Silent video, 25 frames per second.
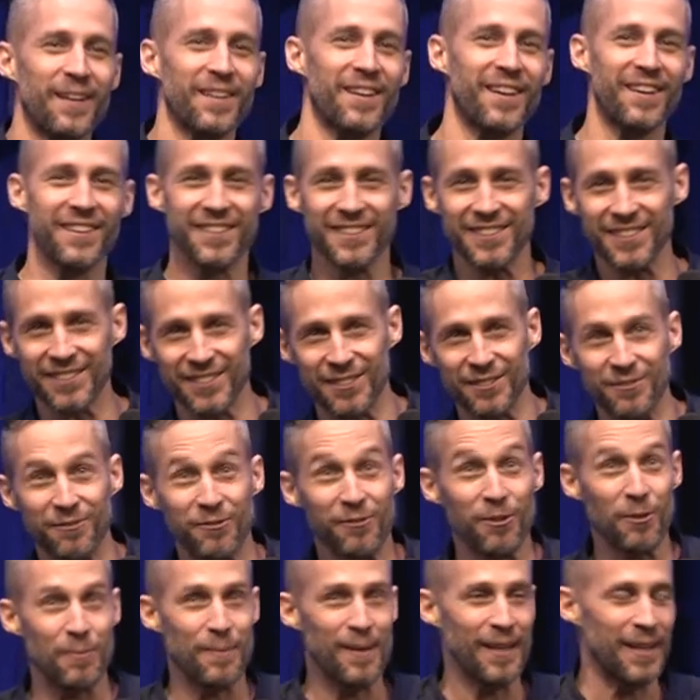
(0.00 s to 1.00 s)
out, oh, this
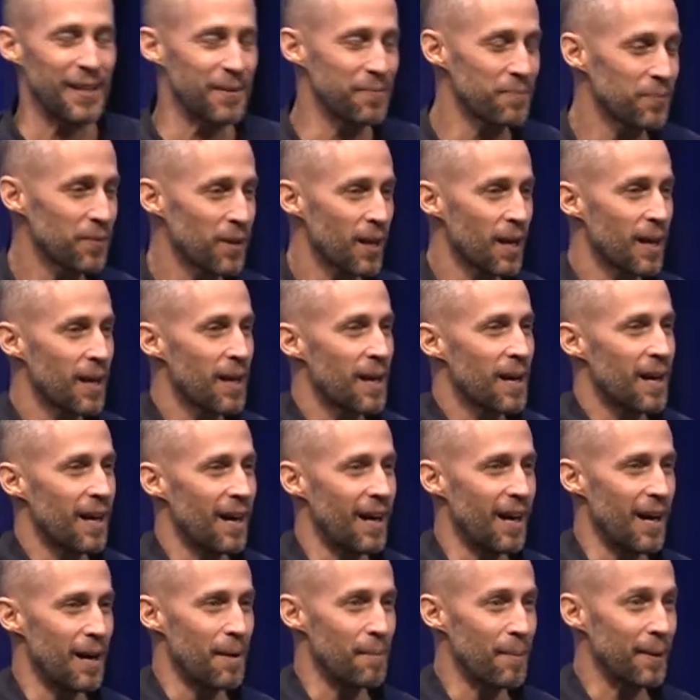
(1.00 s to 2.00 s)
isn't for me.
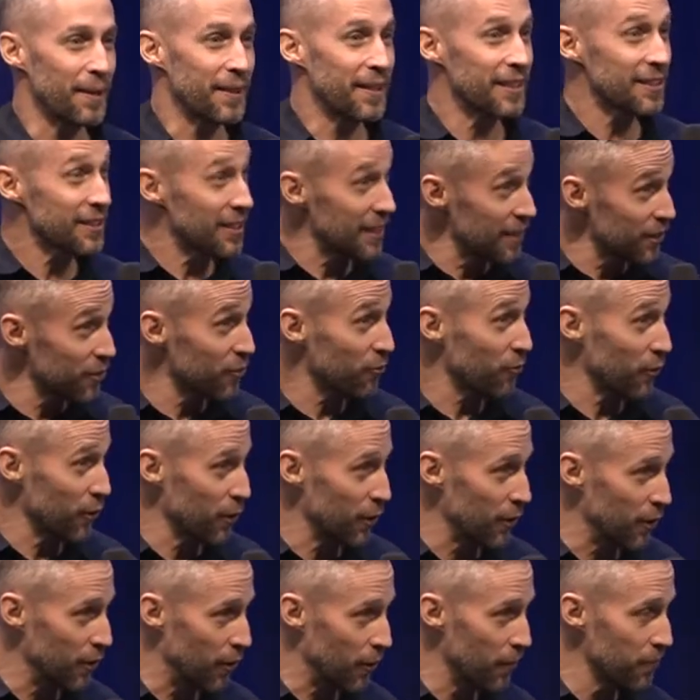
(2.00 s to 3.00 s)
Uh, but this is for
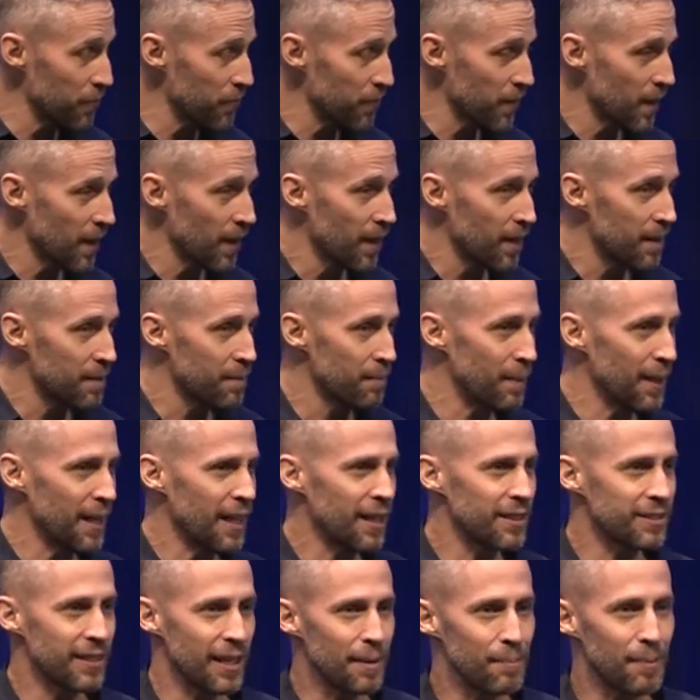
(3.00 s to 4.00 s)
you.
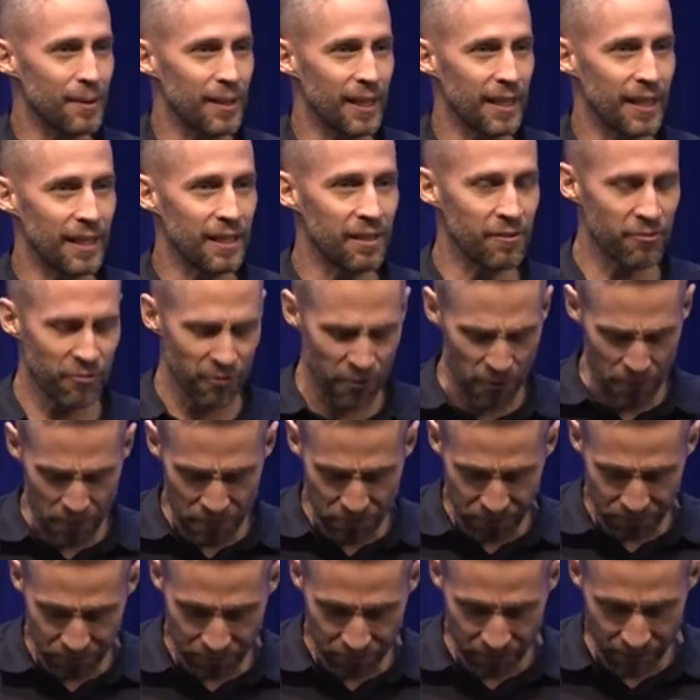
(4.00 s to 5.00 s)
Because I believe
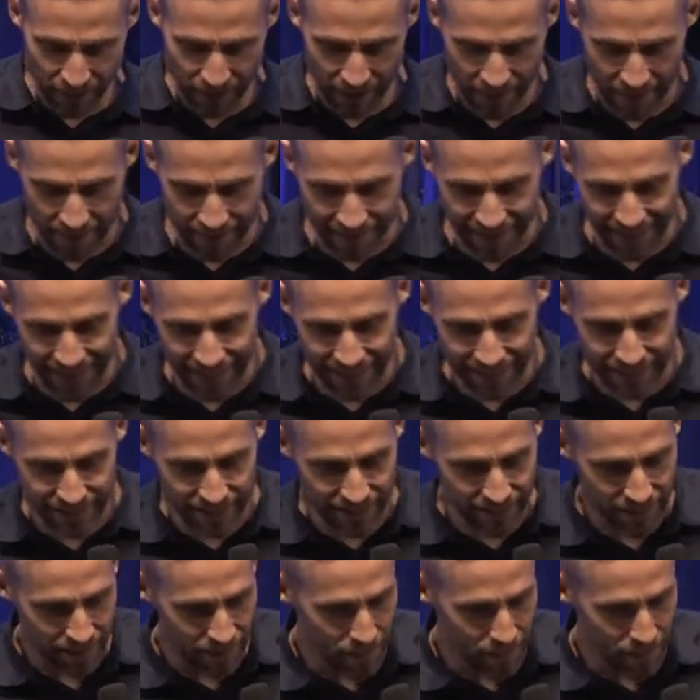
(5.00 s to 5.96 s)
that